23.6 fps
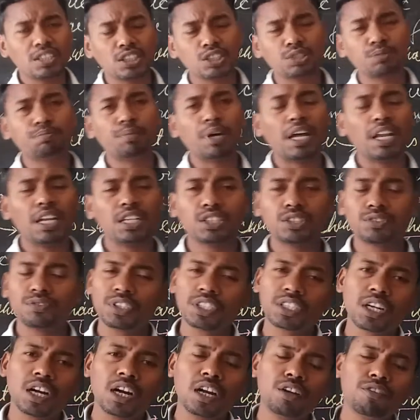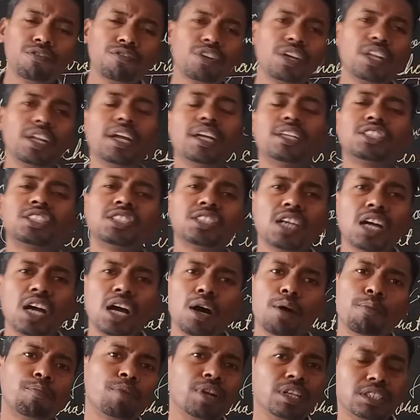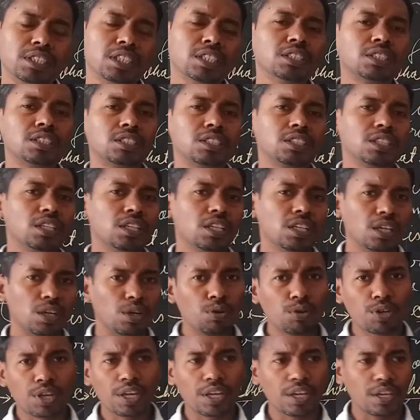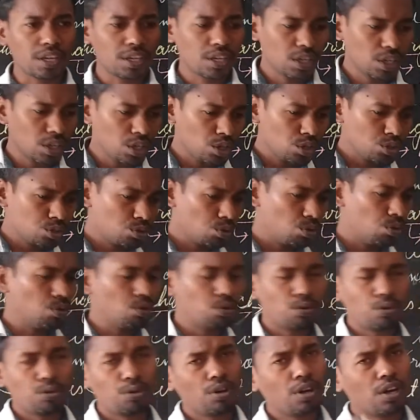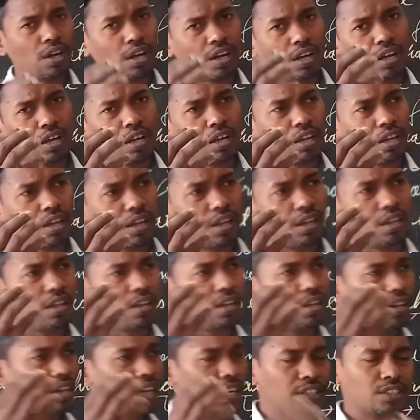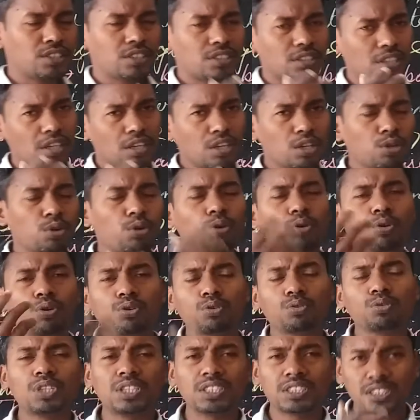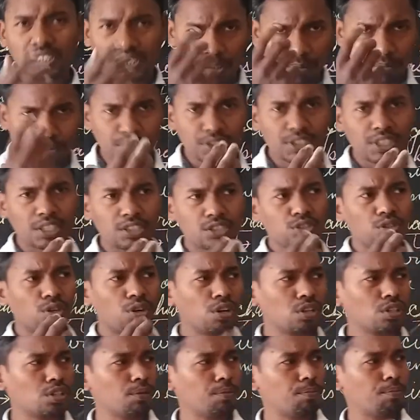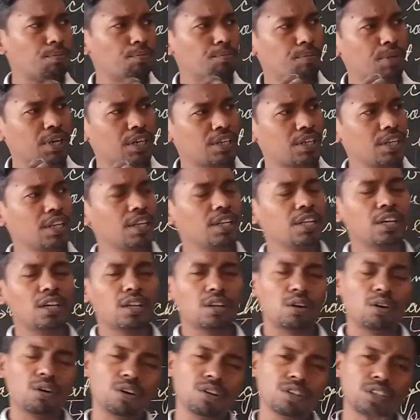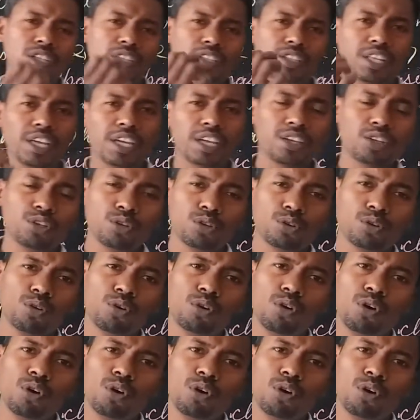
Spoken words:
is balanced, we can't feel its presence. Okay. So let's go to the substance or the material or the thing,